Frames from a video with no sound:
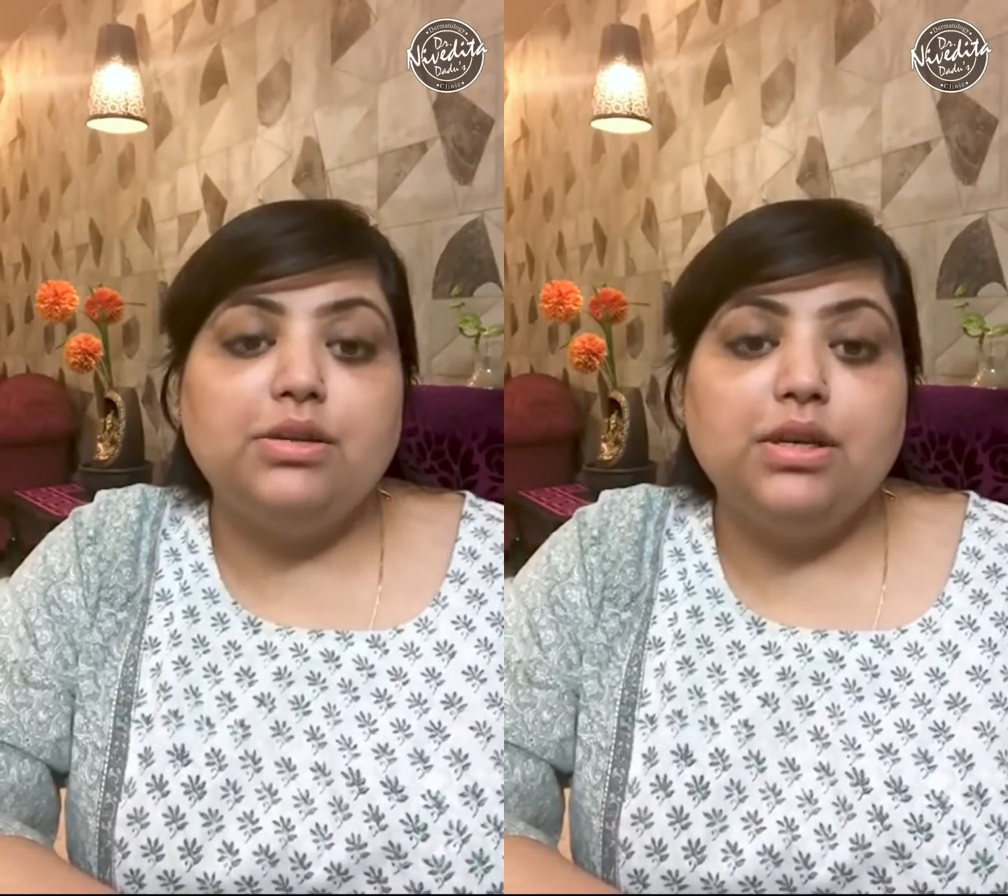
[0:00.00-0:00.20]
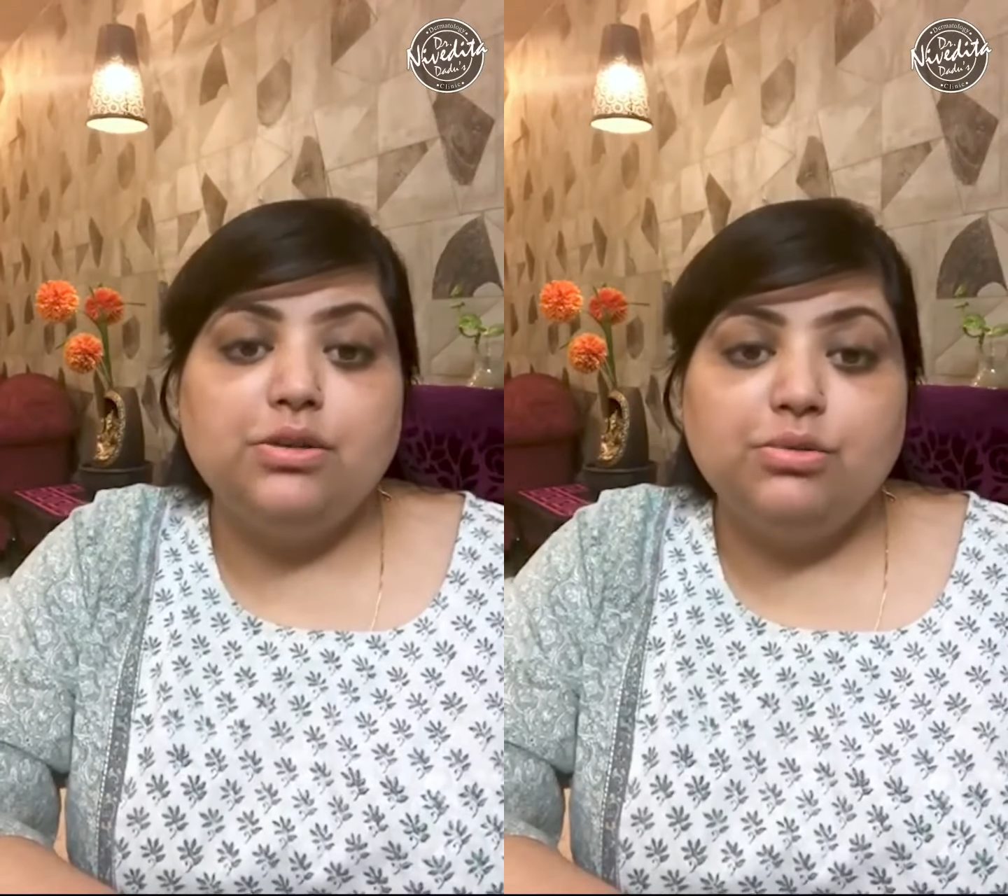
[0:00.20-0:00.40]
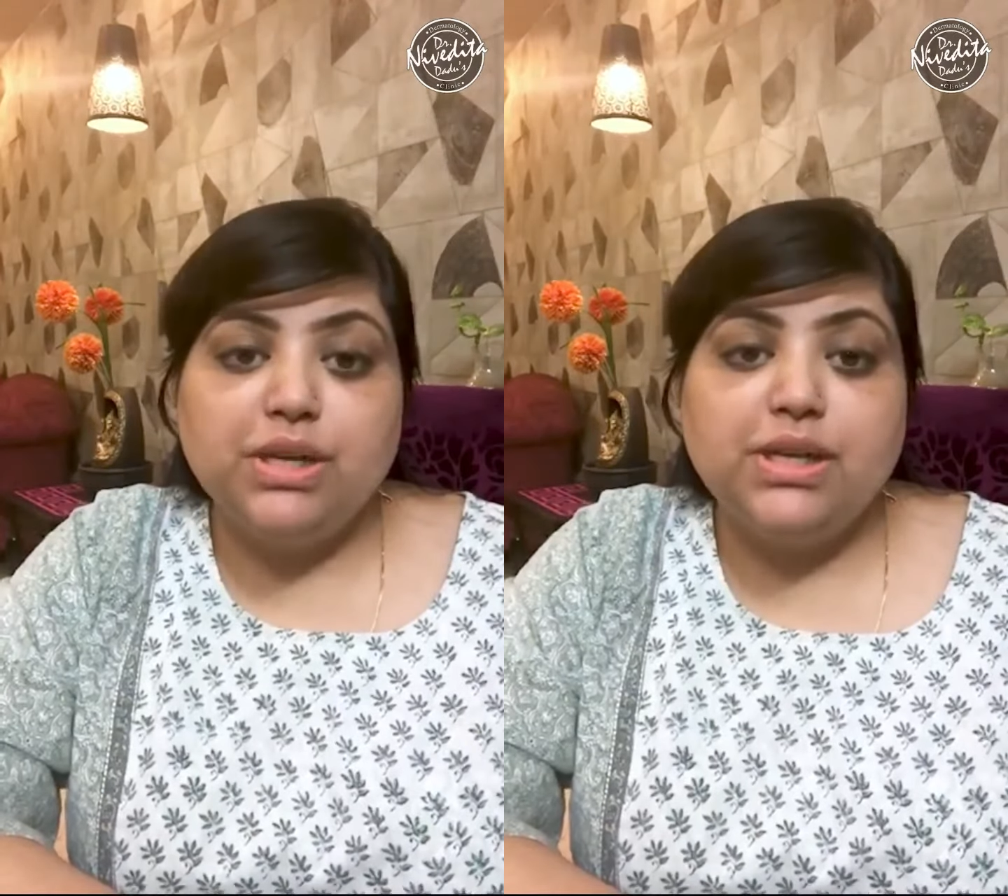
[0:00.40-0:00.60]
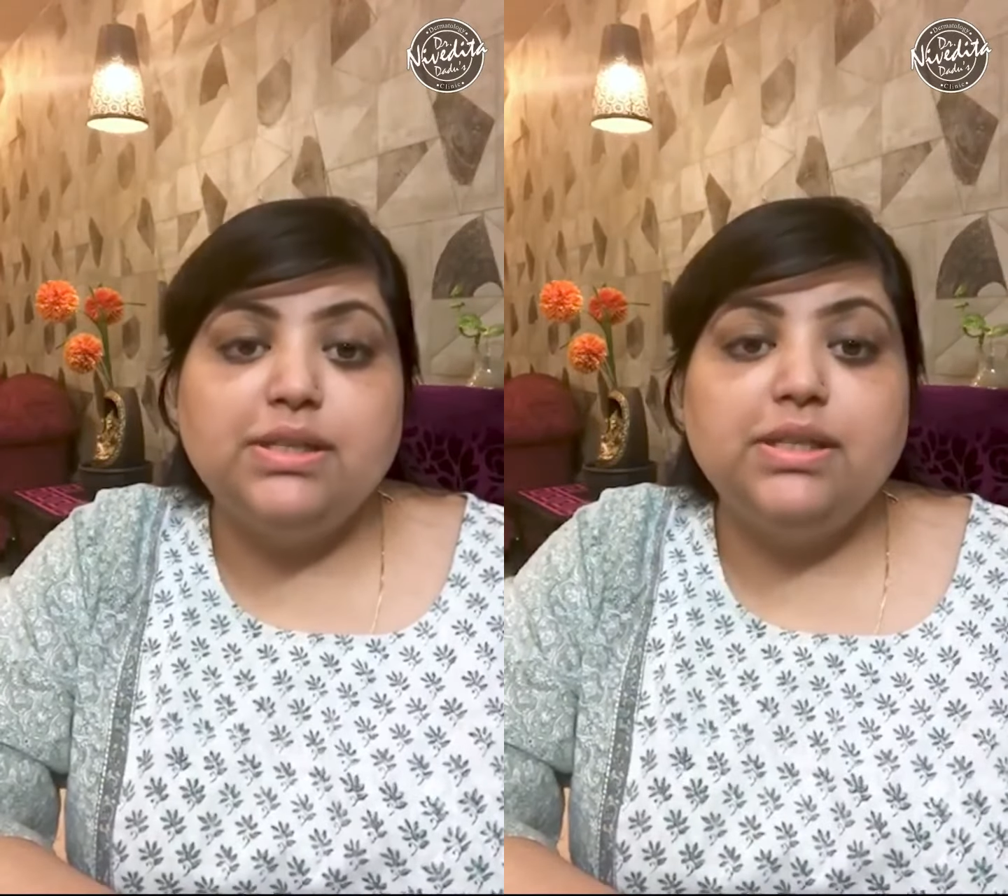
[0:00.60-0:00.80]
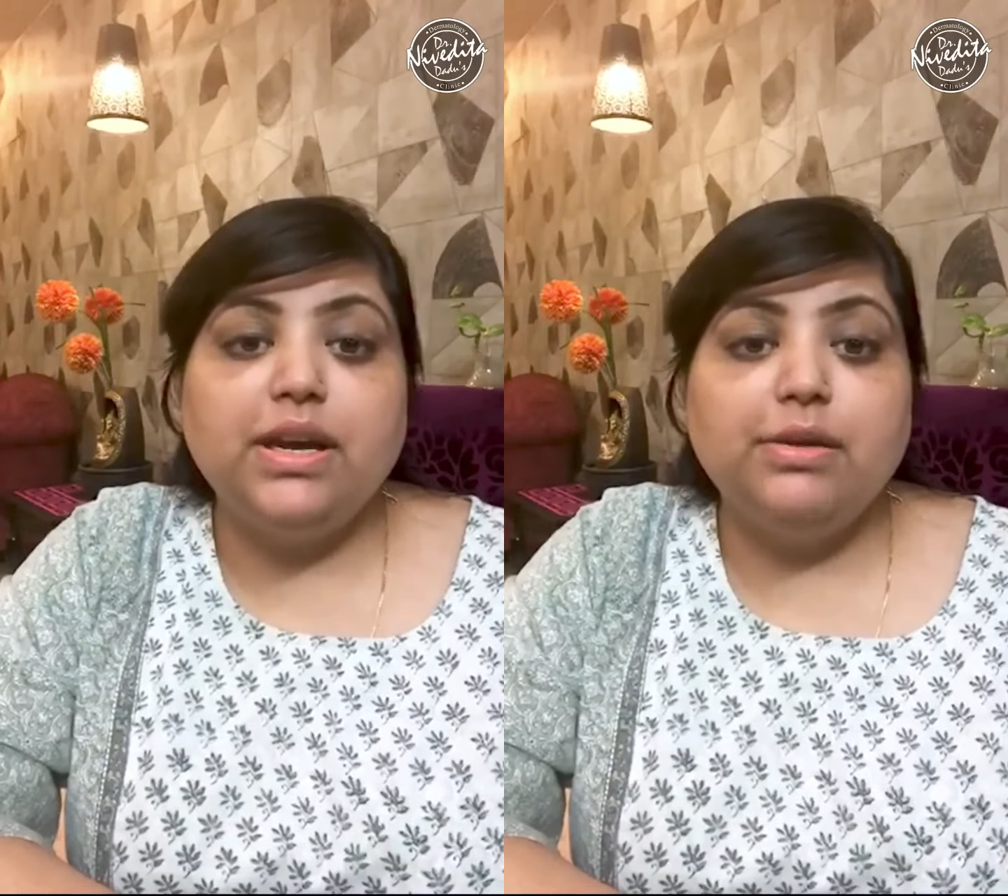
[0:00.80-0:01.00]
in today's
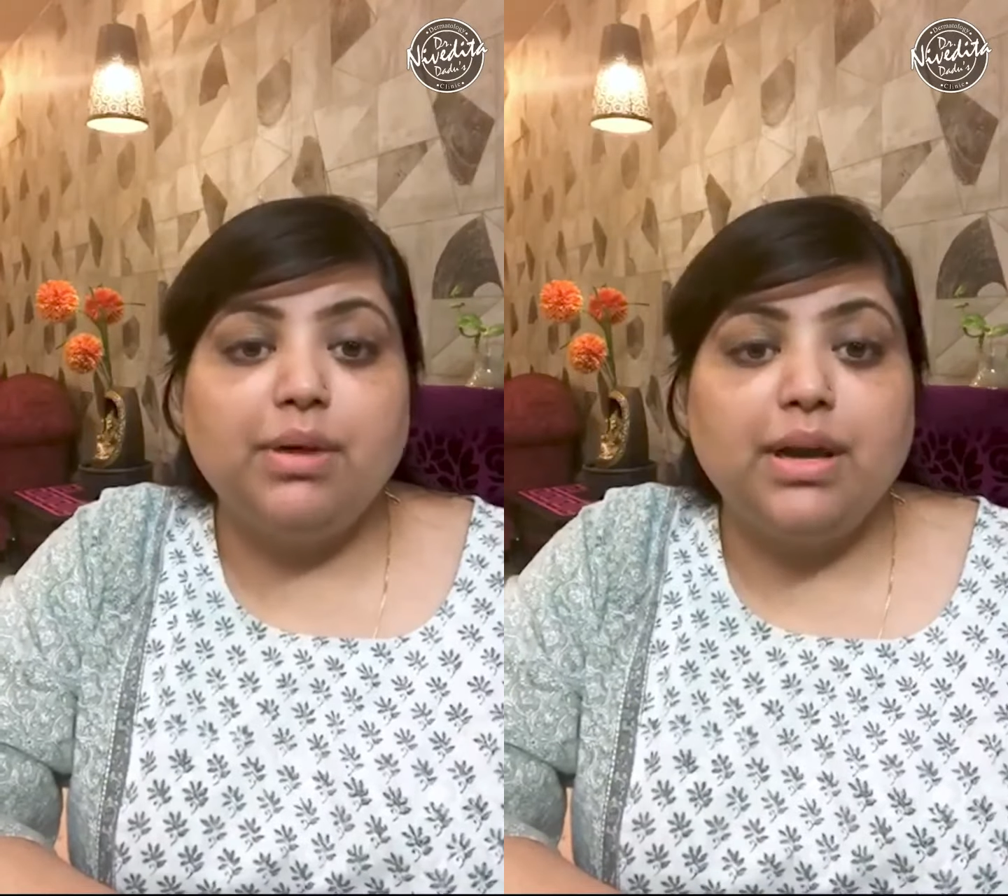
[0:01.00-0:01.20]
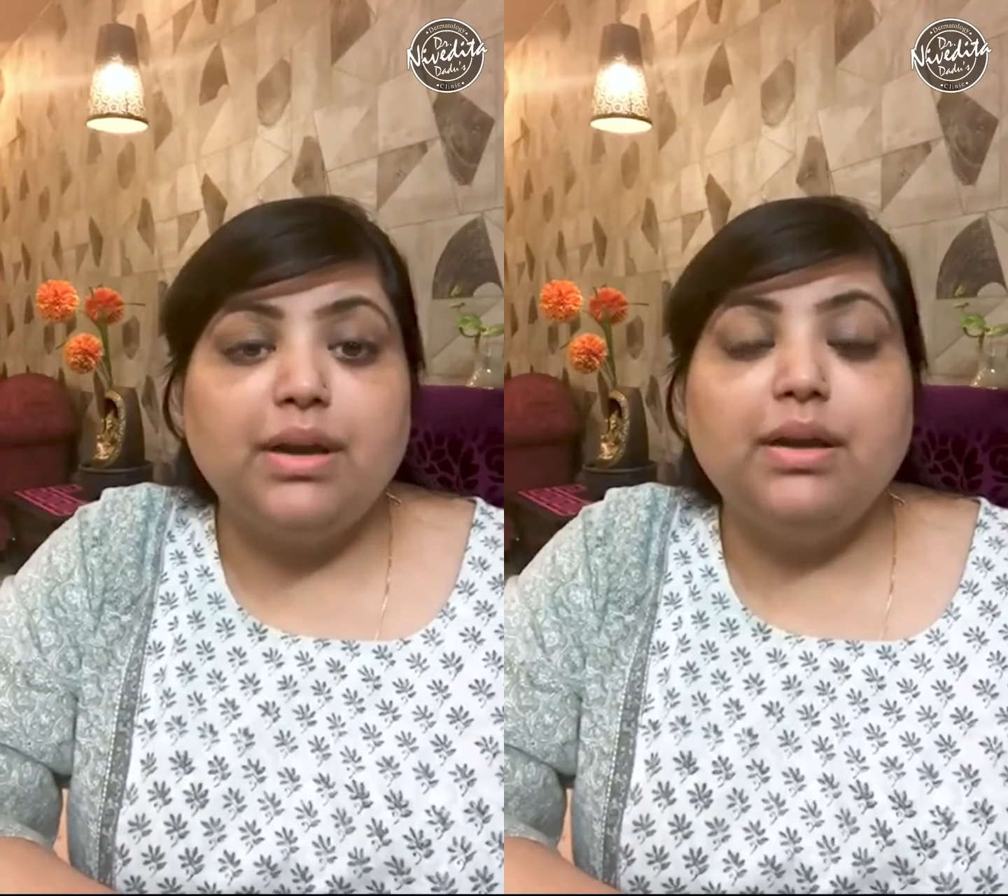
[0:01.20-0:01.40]
DIY,